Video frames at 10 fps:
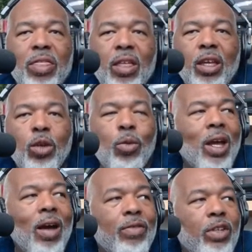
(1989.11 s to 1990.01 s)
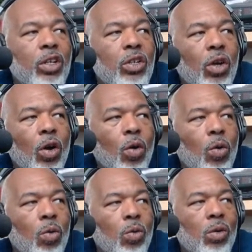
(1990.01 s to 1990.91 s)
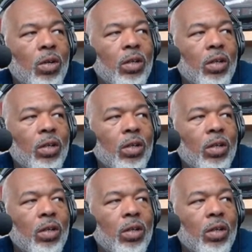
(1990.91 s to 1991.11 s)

think you would have to know